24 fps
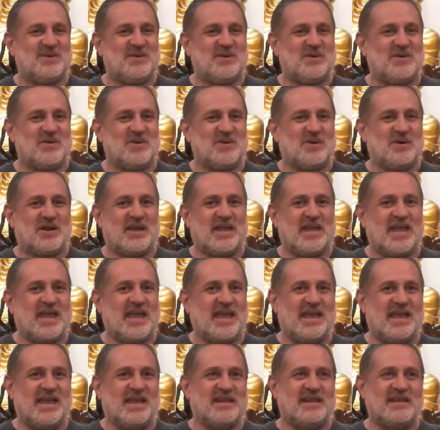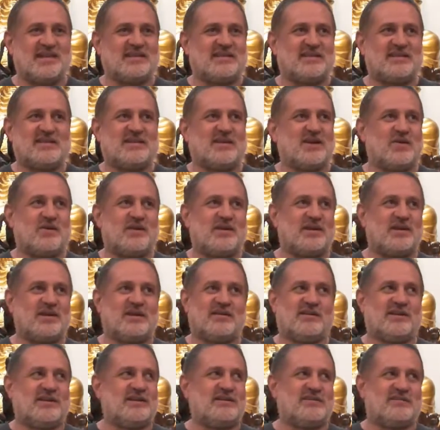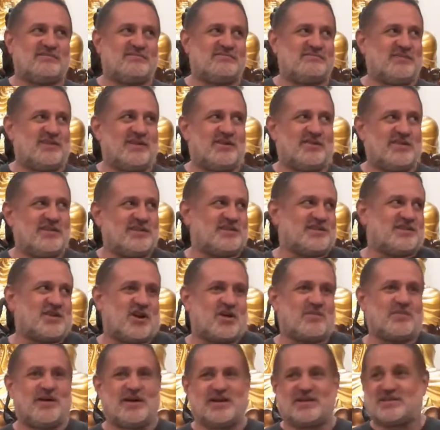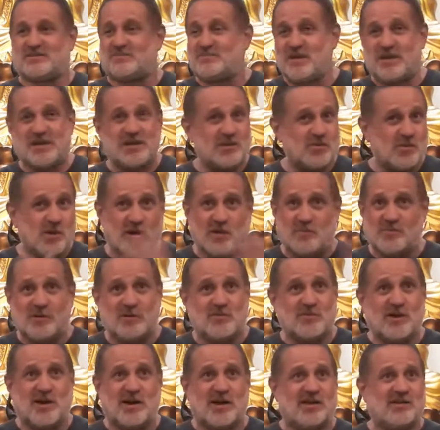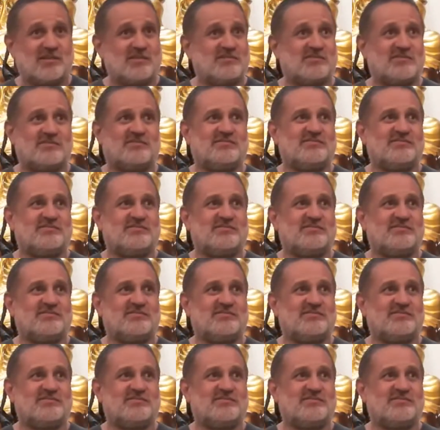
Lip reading: Or you're in Starbucks, may you all be well.